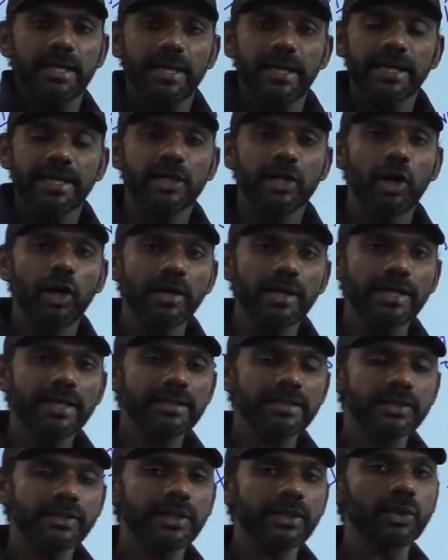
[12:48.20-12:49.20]

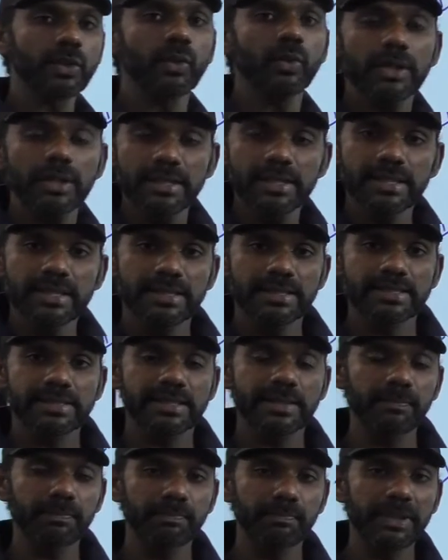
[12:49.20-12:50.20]
According to the rule,
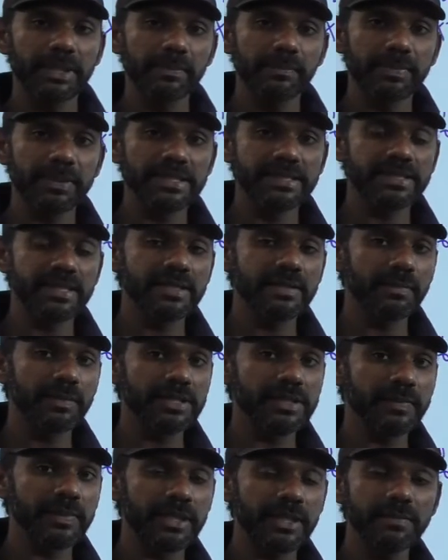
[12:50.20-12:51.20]
simple present
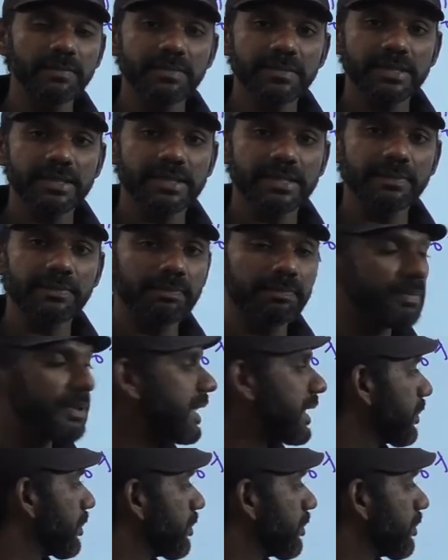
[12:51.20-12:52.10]
must become simple